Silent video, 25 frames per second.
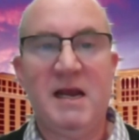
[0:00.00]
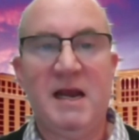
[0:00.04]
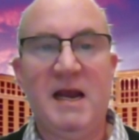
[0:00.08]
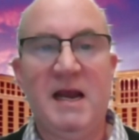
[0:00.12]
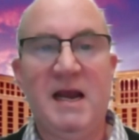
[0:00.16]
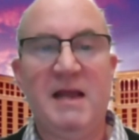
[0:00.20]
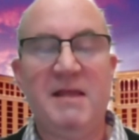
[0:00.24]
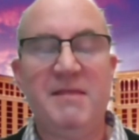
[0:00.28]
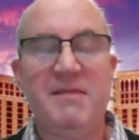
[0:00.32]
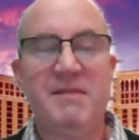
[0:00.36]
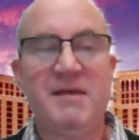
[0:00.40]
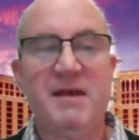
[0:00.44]

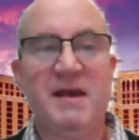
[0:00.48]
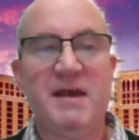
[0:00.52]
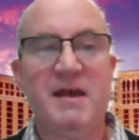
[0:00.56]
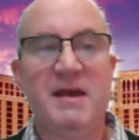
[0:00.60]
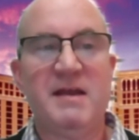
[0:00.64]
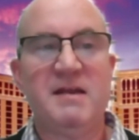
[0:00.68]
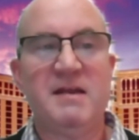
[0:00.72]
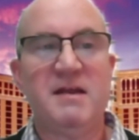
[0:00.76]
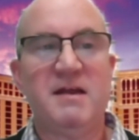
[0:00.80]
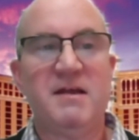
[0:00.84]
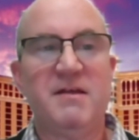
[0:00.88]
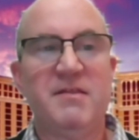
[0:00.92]
And
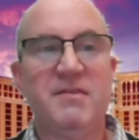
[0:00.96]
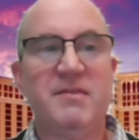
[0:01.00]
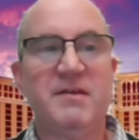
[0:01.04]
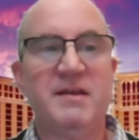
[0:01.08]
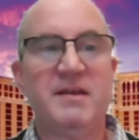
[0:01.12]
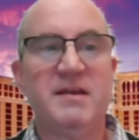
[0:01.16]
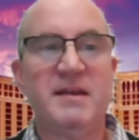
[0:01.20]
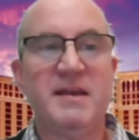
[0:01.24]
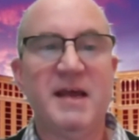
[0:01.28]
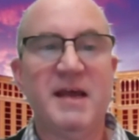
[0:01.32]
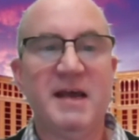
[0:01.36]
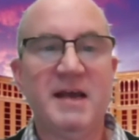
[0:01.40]
then
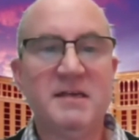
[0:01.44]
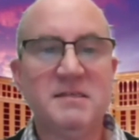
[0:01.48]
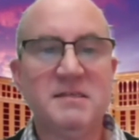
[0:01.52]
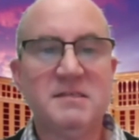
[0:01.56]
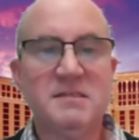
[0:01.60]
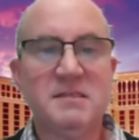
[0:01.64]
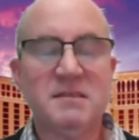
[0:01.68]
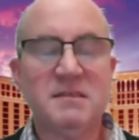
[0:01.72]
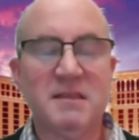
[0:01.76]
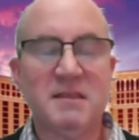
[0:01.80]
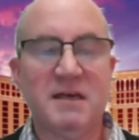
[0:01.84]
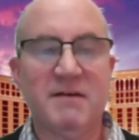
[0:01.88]
the
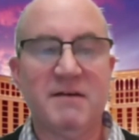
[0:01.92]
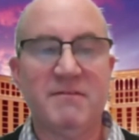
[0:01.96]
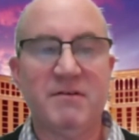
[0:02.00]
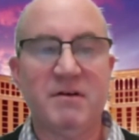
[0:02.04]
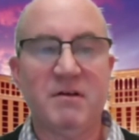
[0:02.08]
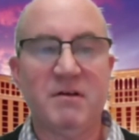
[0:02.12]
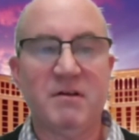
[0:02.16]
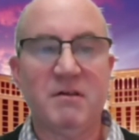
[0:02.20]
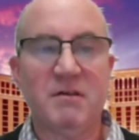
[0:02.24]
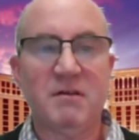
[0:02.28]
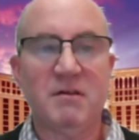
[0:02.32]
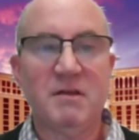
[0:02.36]
next
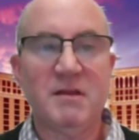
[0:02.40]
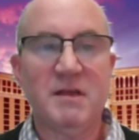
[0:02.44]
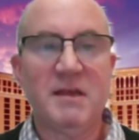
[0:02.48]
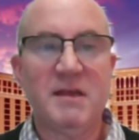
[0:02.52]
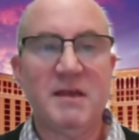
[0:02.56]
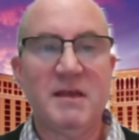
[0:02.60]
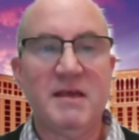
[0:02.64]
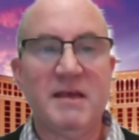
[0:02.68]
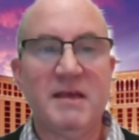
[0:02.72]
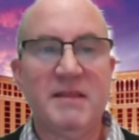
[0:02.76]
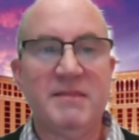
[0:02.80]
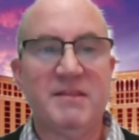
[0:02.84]
level,
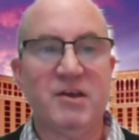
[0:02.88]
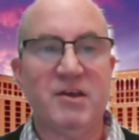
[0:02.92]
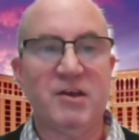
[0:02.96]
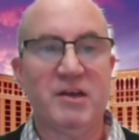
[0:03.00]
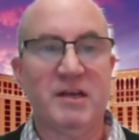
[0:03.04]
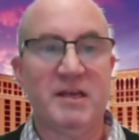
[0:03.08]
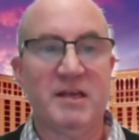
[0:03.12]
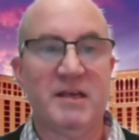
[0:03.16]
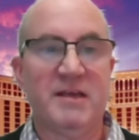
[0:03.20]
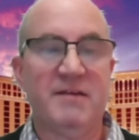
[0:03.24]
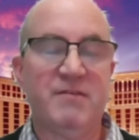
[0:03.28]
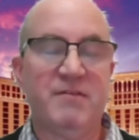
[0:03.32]
they're
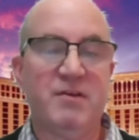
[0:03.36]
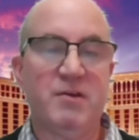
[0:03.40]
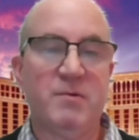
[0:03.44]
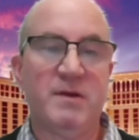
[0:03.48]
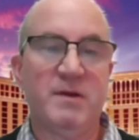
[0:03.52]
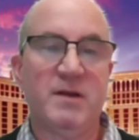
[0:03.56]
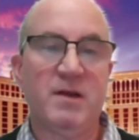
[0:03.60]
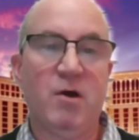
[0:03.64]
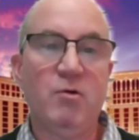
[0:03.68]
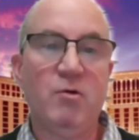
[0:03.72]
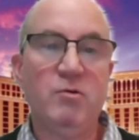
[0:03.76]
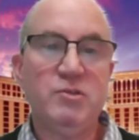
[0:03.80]
going to give you
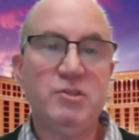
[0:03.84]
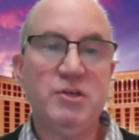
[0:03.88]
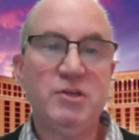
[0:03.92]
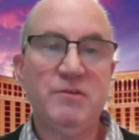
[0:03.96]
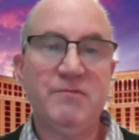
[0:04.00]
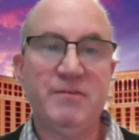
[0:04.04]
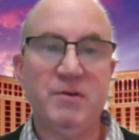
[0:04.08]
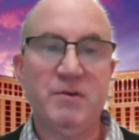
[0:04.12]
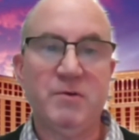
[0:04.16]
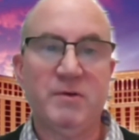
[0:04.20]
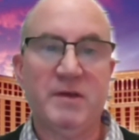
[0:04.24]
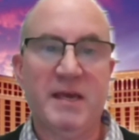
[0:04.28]
an
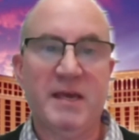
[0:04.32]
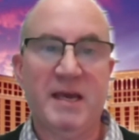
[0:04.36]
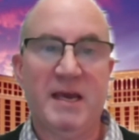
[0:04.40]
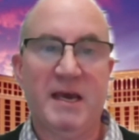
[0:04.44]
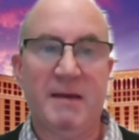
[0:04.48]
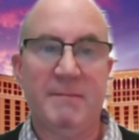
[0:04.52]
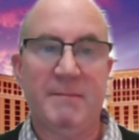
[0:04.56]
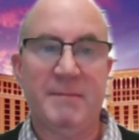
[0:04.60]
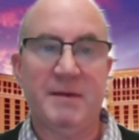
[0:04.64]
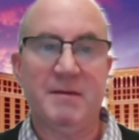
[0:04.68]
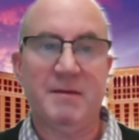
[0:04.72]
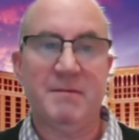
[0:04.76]
ocean view
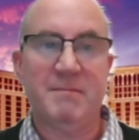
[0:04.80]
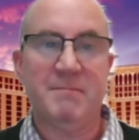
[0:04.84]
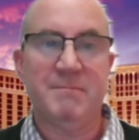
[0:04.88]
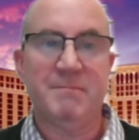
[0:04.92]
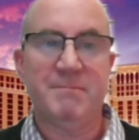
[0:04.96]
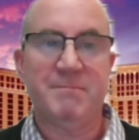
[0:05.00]
cabin.